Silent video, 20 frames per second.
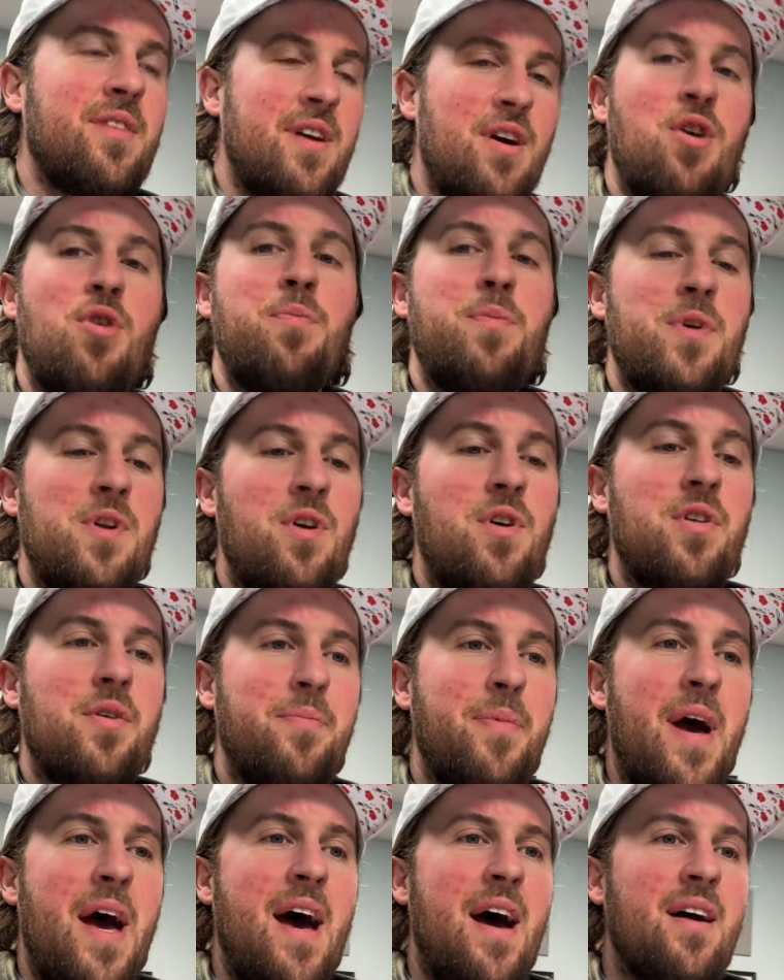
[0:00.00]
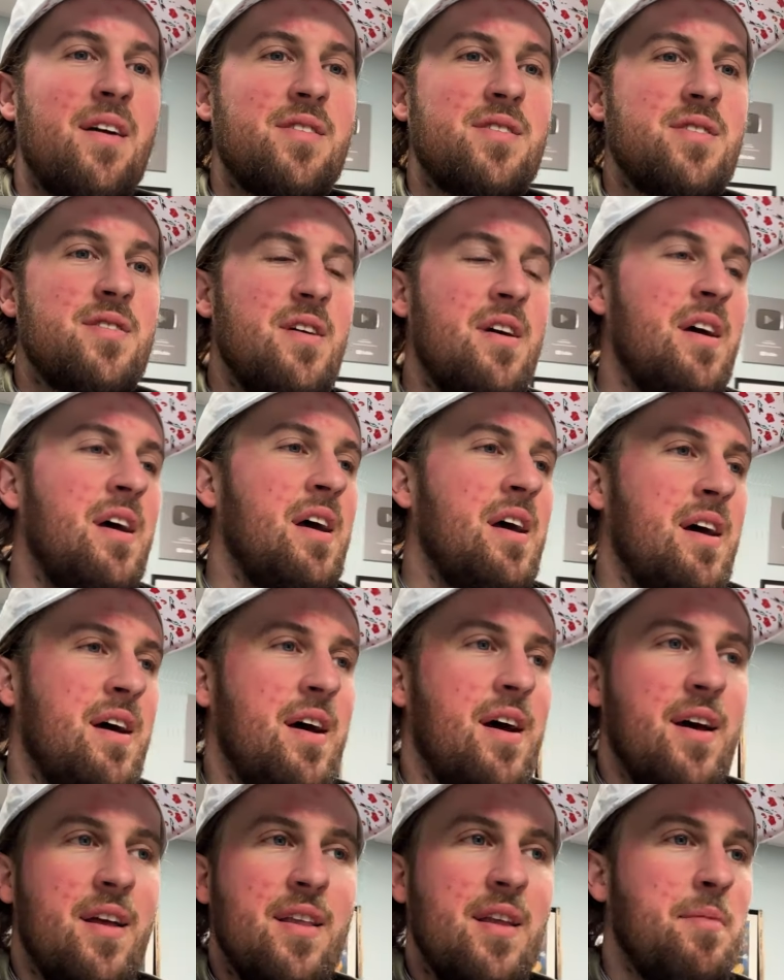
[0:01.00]
They opened all the packs,
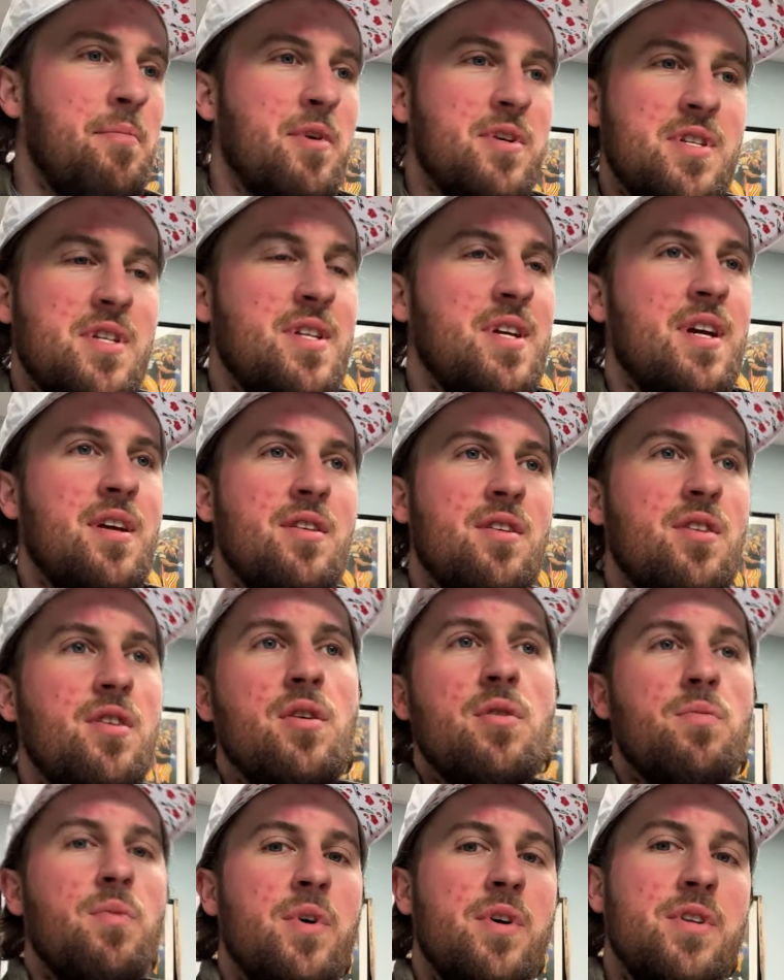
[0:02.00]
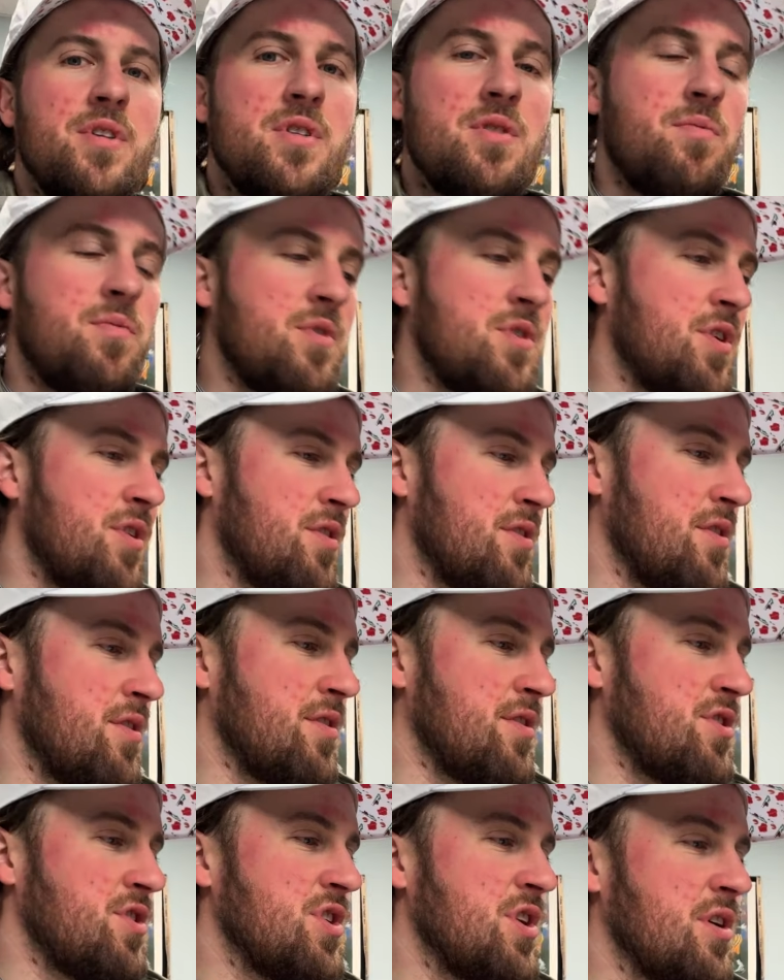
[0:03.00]
and they must have taken the good ones and returned
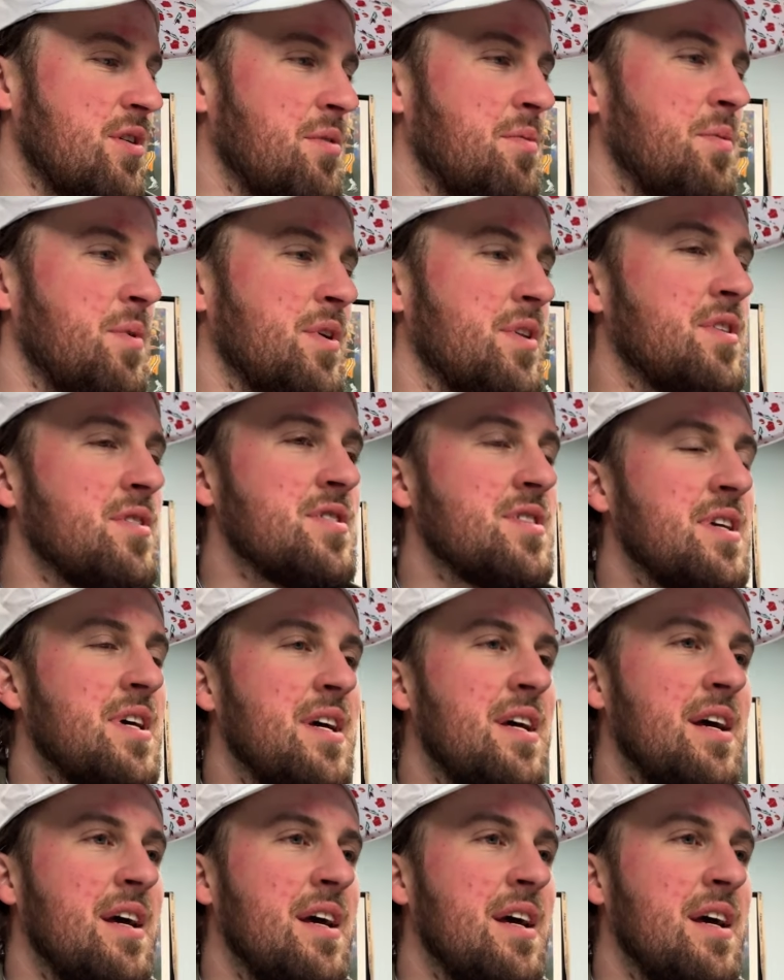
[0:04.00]
all the junk ones,